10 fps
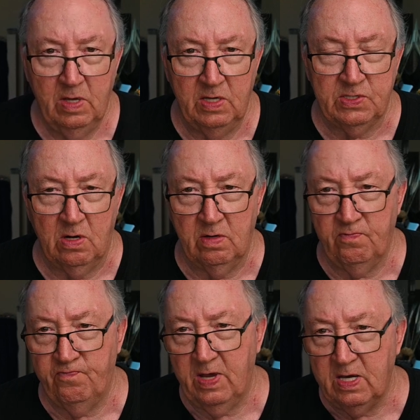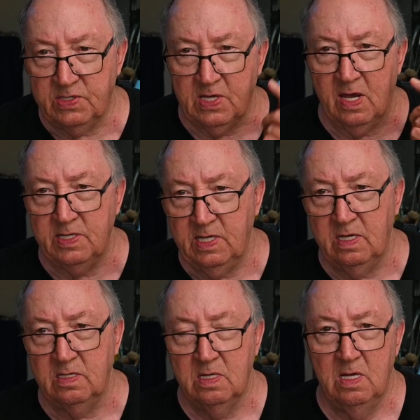and start
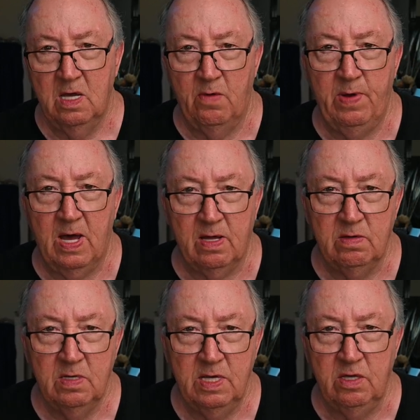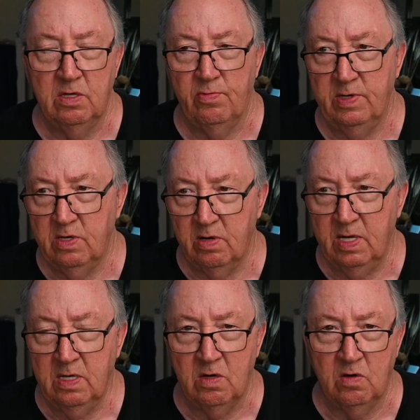fantasizing about either
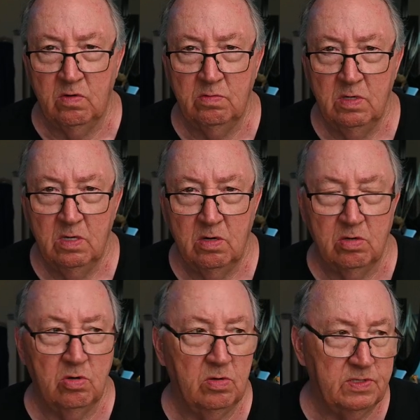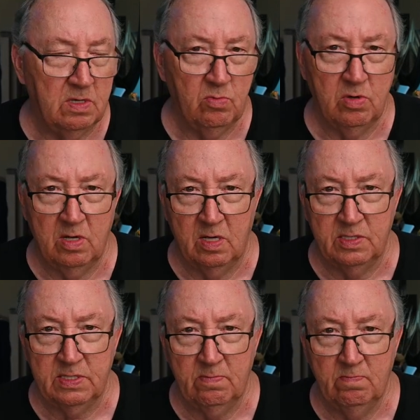returning home or going somewhere else.